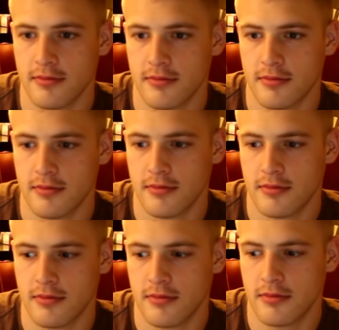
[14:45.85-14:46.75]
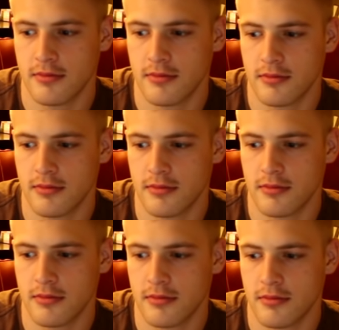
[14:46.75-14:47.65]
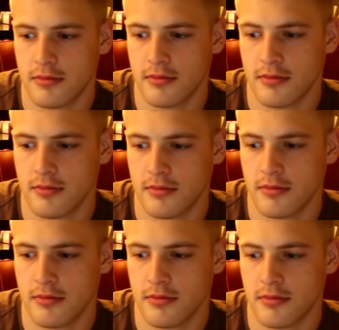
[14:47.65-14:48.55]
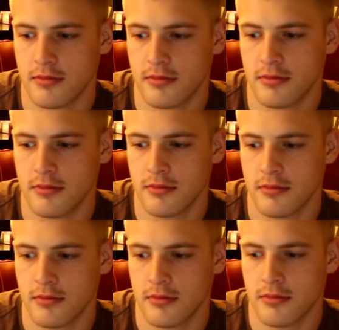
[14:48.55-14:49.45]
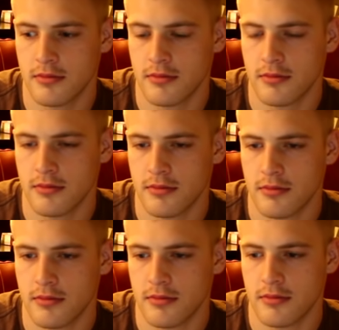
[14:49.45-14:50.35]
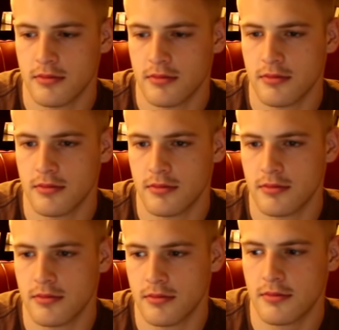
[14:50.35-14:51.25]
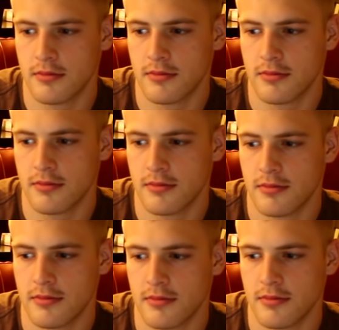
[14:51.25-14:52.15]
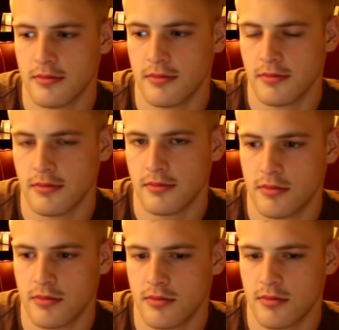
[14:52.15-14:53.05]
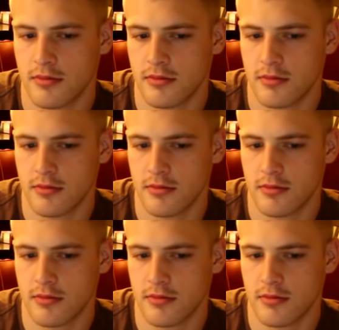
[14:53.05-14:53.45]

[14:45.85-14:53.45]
No words are spoken by the person on screen.